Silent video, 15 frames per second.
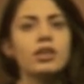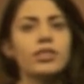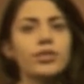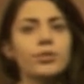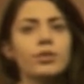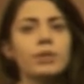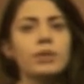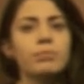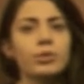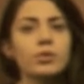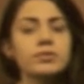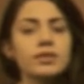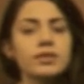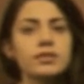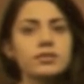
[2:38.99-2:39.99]
through a
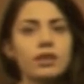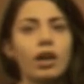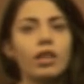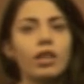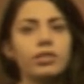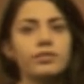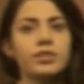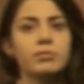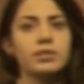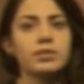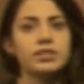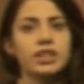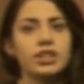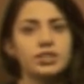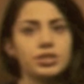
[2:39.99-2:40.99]
process called
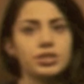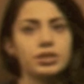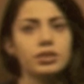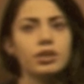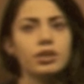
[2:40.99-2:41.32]
fermentation.